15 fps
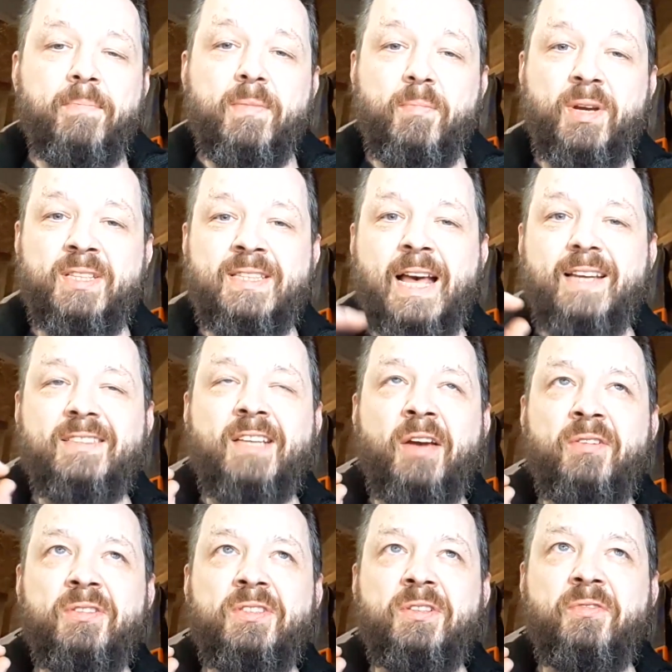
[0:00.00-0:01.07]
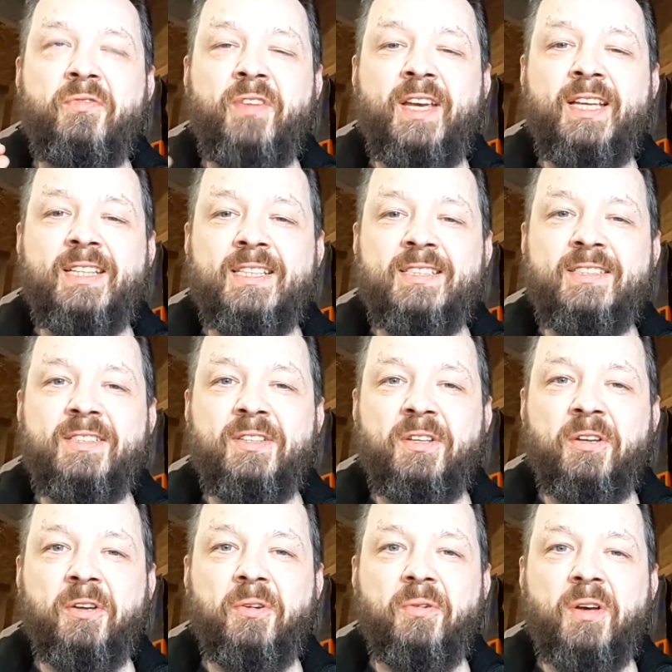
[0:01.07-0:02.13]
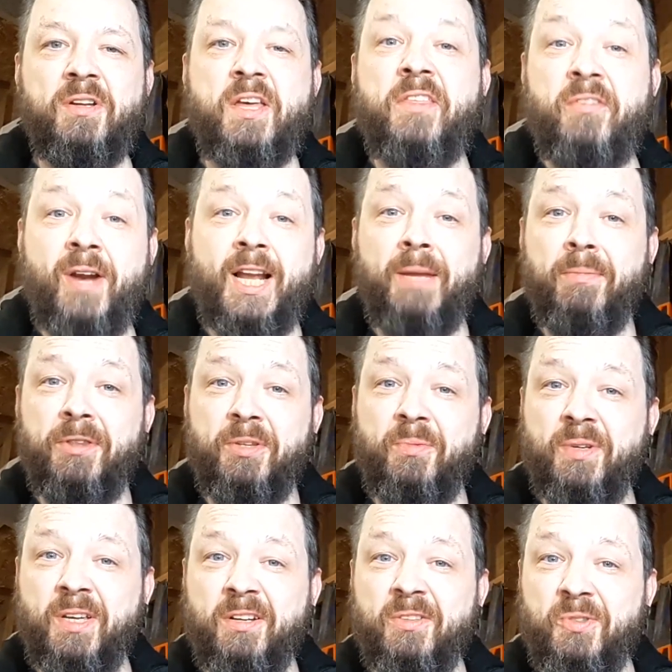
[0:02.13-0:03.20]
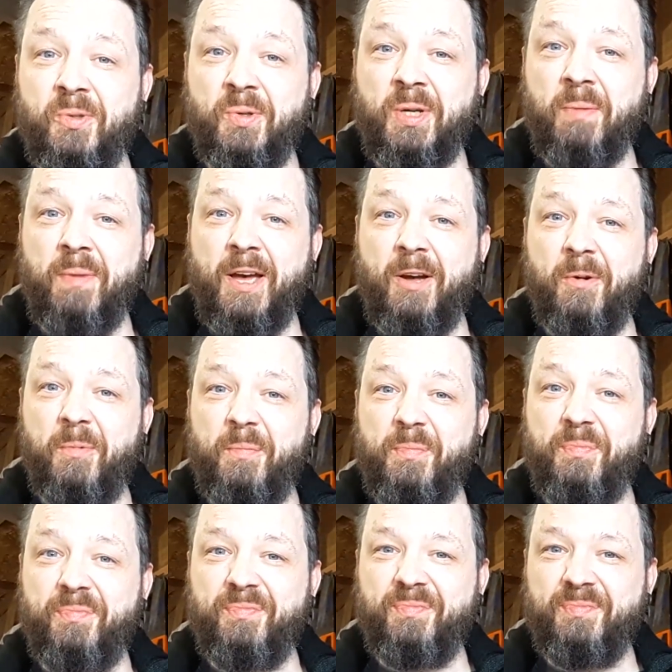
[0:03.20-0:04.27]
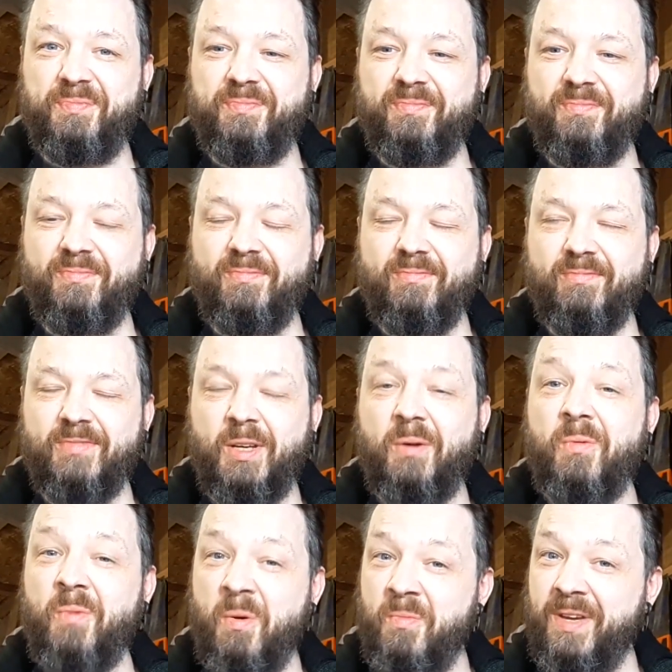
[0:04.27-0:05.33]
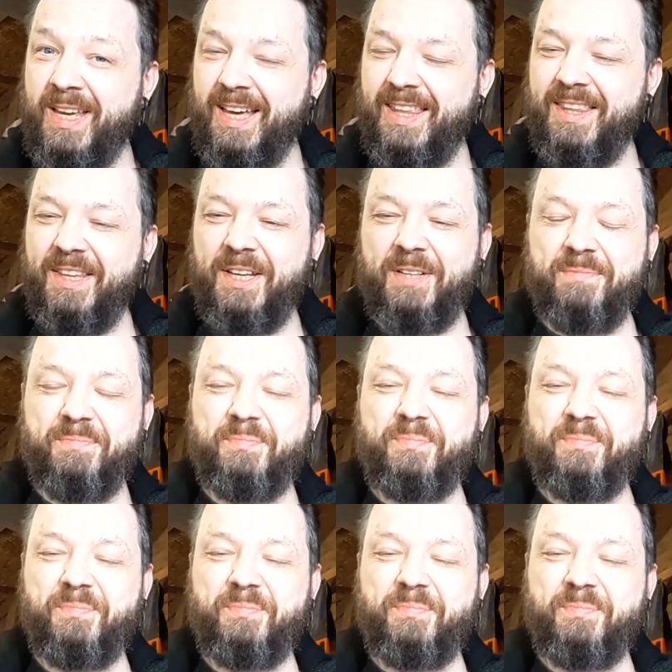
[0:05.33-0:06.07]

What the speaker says: because that's going to feed into another element that we're going to talk about when we get there.